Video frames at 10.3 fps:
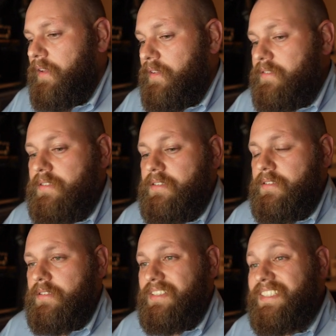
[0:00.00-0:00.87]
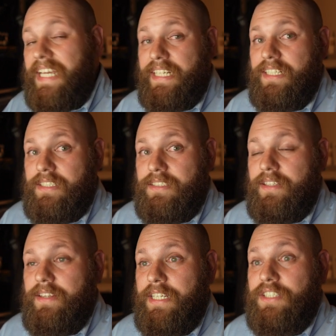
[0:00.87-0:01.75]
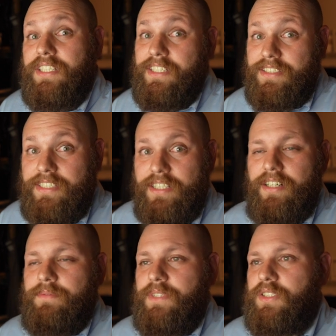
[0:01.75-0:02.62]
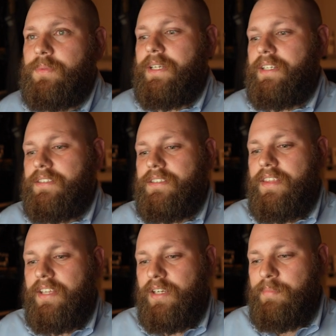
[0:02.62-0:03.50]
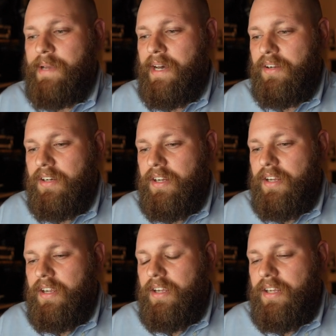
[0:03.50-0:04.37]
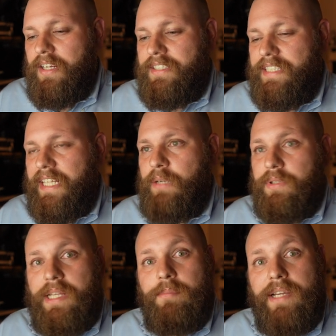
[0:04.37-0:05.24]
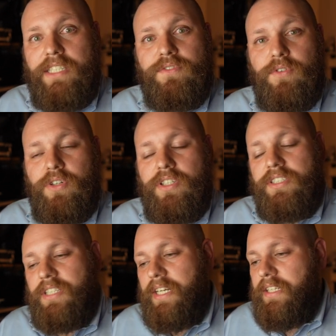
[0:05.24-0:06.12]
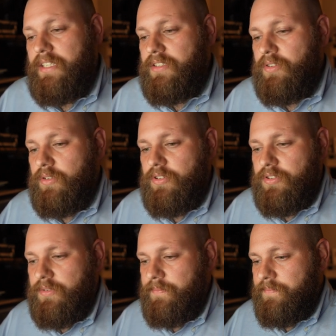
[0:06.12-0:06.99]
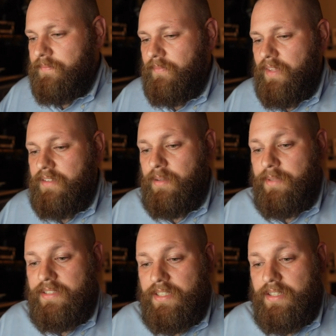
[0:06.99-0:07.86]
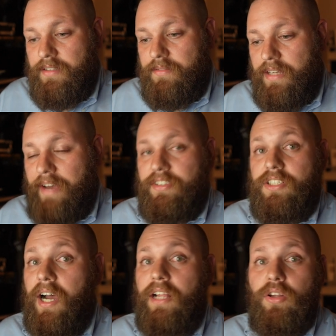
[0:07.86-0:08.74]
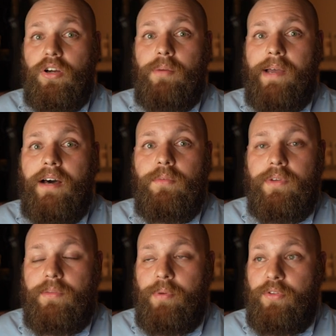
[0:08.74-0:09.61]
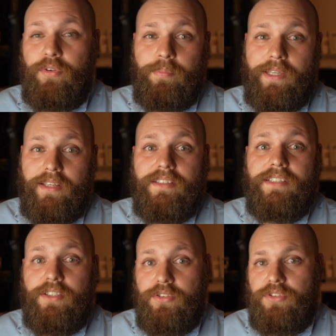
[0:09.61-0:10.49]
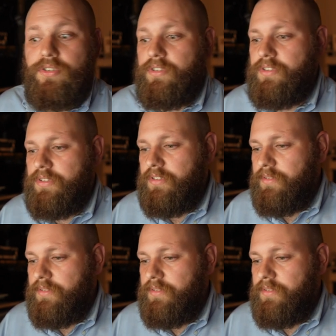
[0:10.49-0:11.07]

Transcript: This is the second thing to consider this week, is to think about exactly what that means for a design in this course, and something to have a dialogue about with both your peers and your tutors.